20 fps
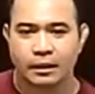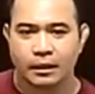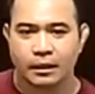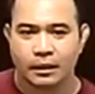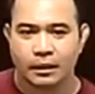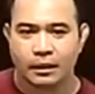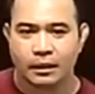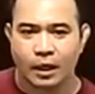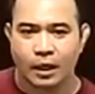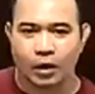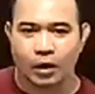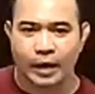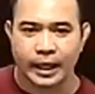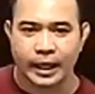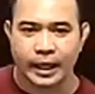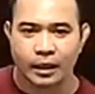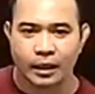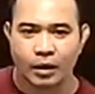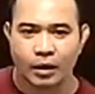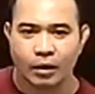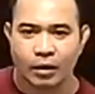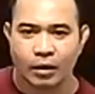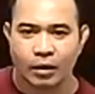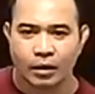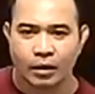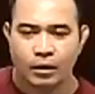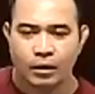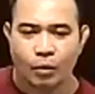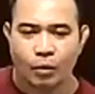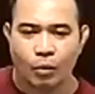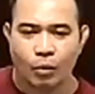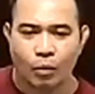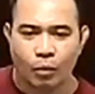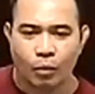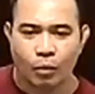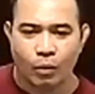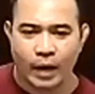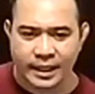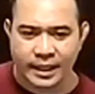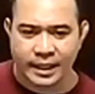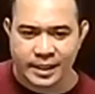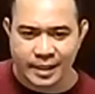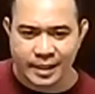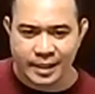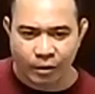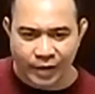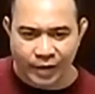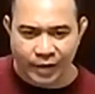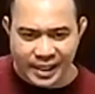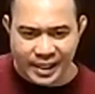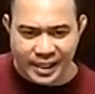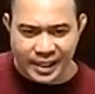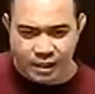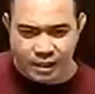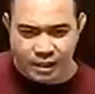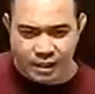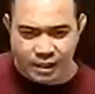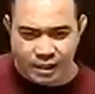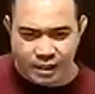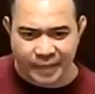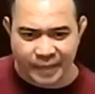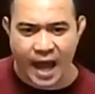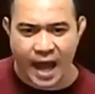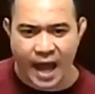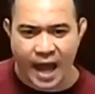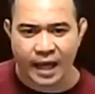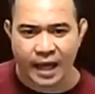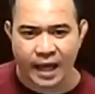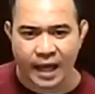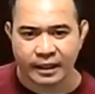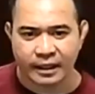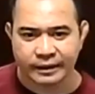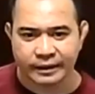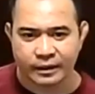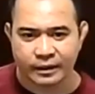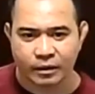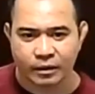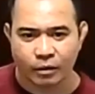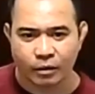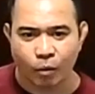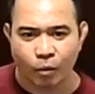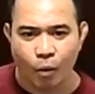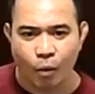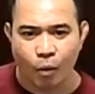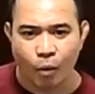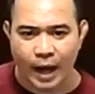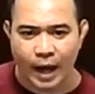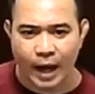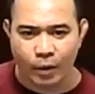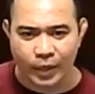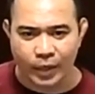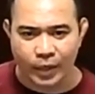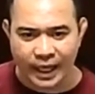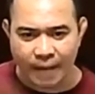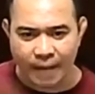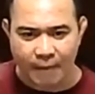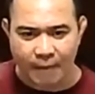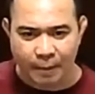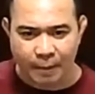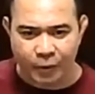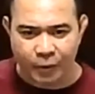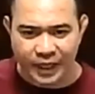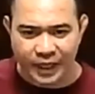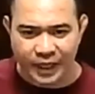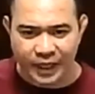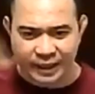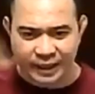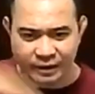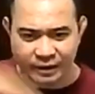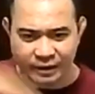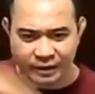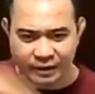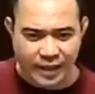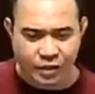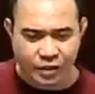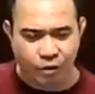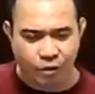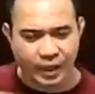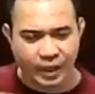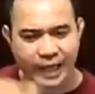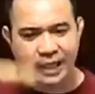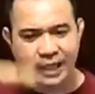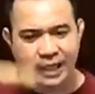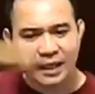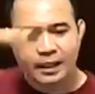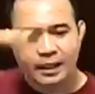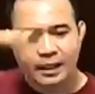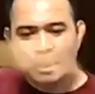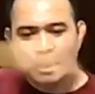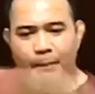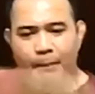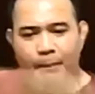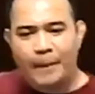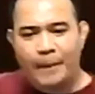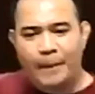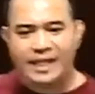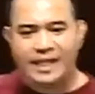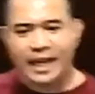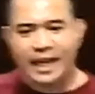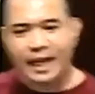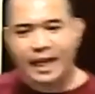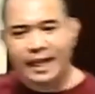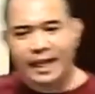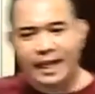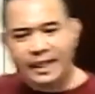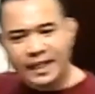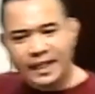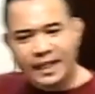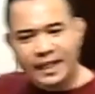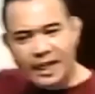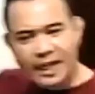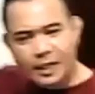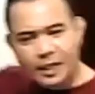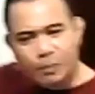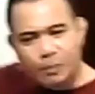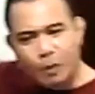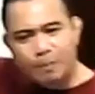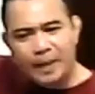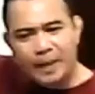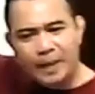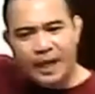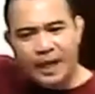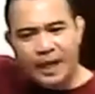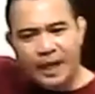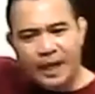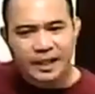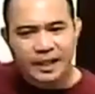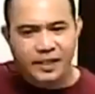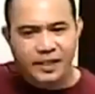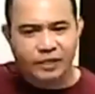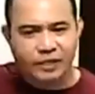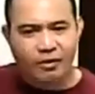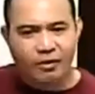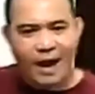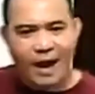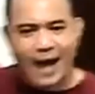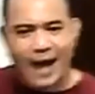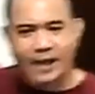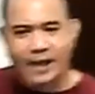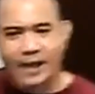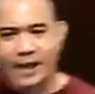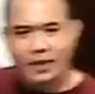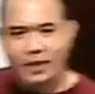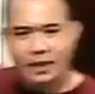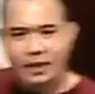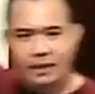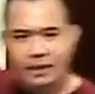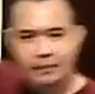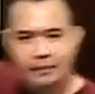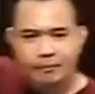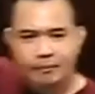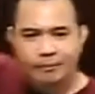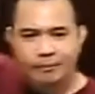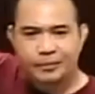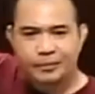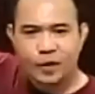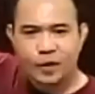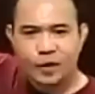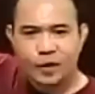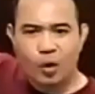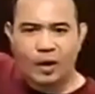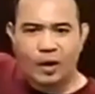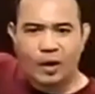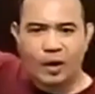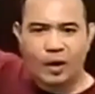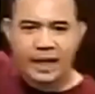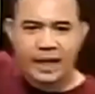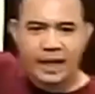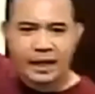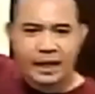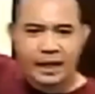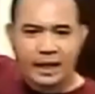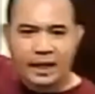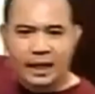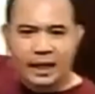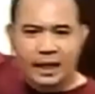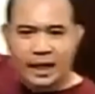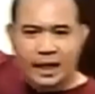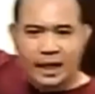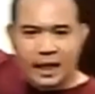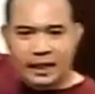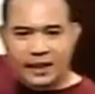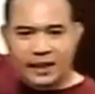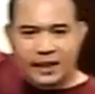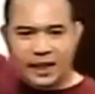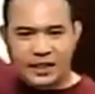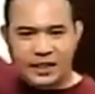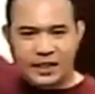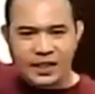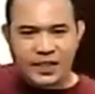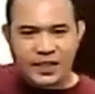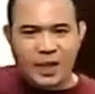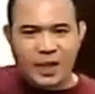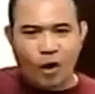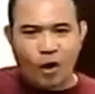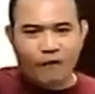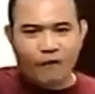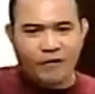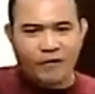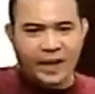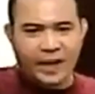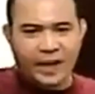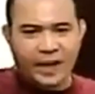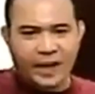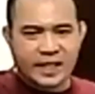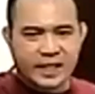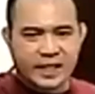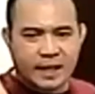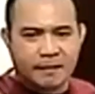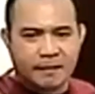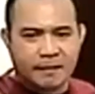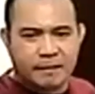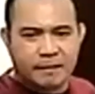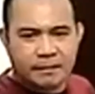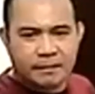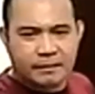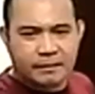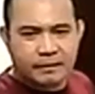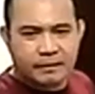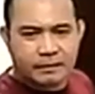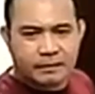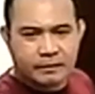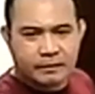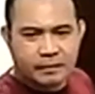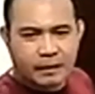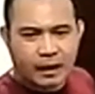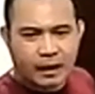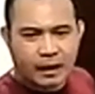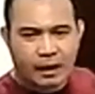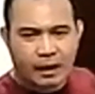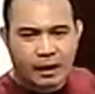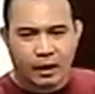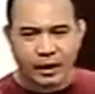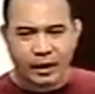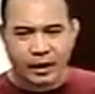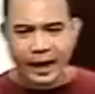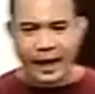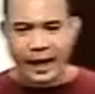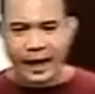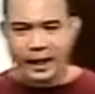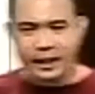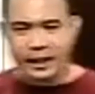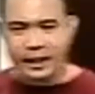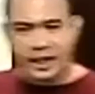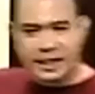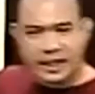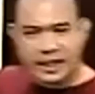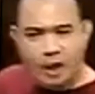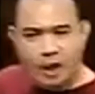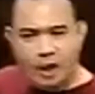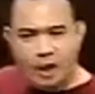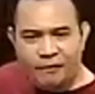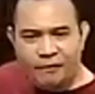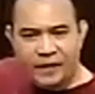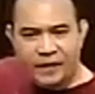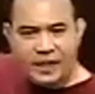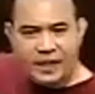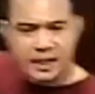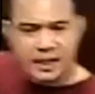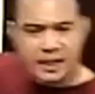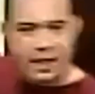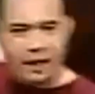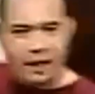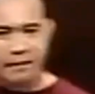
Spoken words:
Okay? What is the reason behind why we come up with a thrust? Okay? Basically, this movement, this thrust, okay? This is the offensive, okay? This is the offensive